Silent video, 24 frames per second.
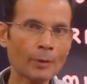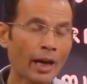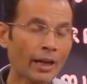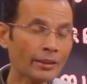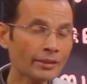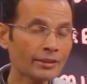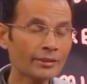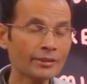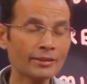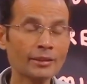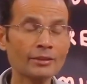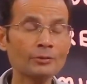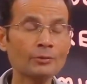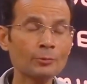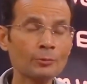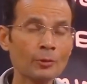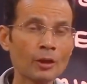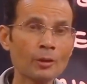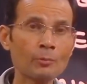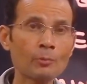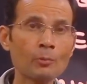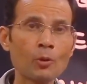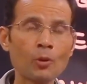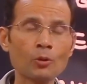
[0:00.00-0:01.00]
And this is
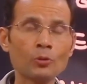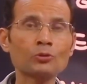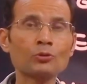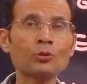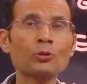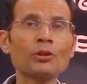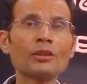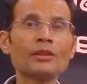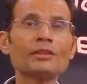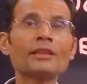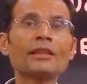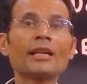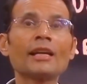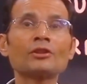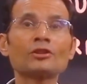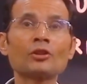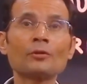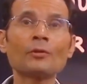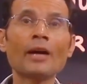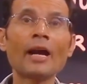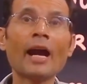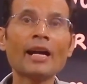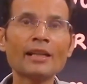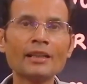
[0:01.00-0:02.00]
more so in the case
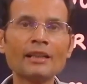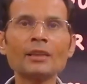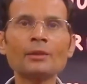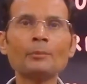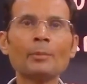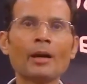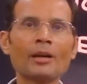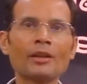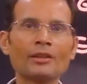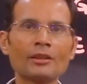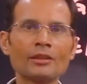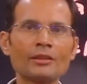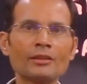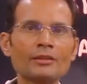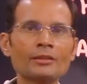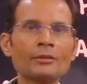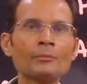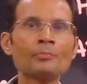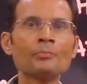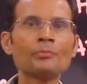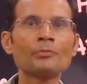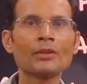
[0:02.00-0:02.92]
of antibiotics.